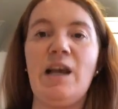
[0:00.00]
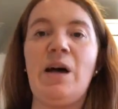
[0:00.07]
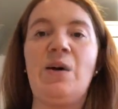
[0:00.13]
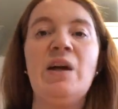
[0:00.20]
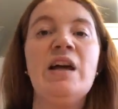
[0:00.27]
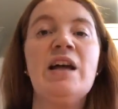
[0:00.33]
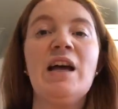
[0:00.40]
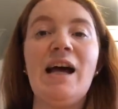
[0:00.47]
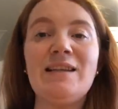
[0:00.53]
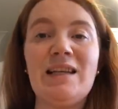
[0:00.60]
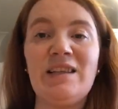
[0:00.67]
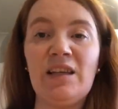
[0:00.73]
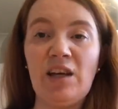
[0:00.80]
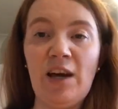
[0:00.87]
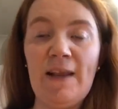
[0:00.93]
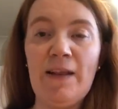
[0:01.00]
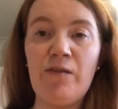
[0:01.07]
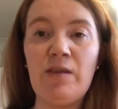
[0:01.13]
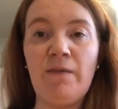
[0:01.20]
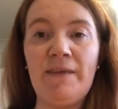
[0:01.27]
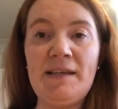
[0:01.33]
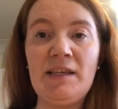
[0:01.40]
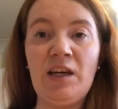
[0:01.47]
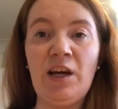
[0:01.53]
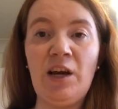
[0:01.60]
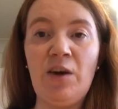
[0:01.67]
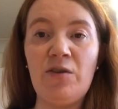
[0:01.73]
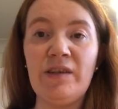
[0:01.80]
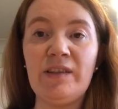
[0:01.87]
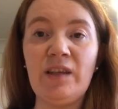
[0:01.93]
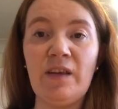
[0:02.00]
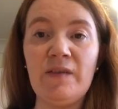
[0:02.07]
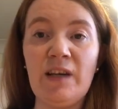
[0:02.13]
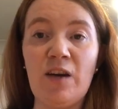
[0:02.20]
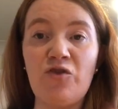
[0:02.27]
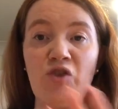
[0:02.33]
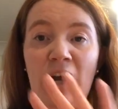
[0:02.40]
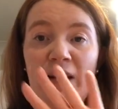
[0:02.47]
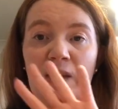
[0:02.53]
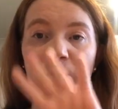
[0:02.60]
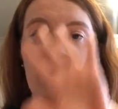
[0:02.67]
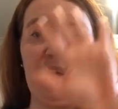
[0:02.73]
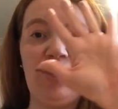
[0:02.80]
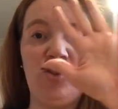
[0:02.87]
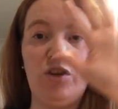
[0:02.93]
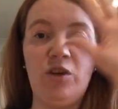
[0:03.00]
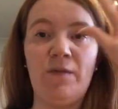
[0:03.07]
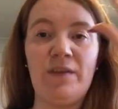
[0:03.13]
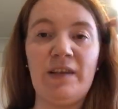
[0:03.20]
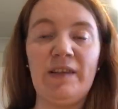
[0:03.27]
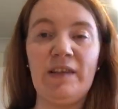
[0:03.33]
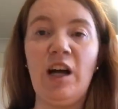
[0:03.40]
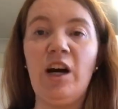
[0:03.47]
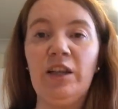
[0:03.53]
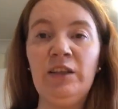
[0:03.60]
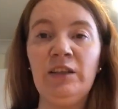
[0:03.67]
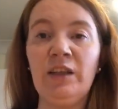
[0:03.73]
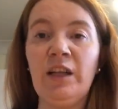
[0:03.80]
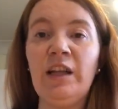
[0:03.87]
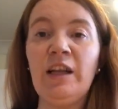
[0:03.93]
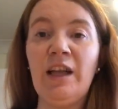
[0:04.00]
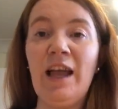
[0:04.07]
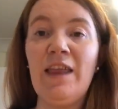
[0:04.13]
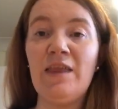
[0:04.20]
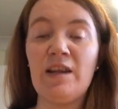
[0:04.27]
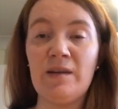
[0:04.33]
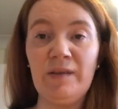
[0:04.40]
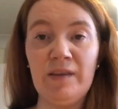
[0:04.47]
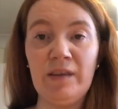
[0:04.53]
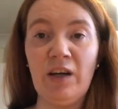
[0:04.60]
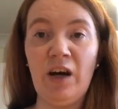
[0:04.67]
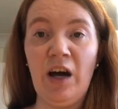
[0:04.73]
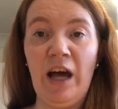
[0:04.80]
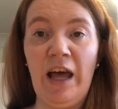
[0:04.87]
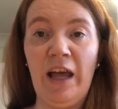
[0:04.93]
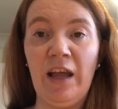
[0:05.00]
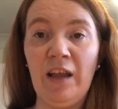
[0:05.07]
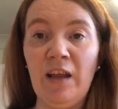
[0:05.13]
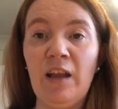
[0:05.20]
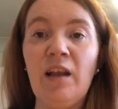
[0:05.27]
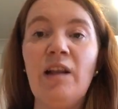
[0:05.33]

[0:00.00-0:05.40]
Now, as I said earlier in the video, the sundial tracks the position of the sun in the sky.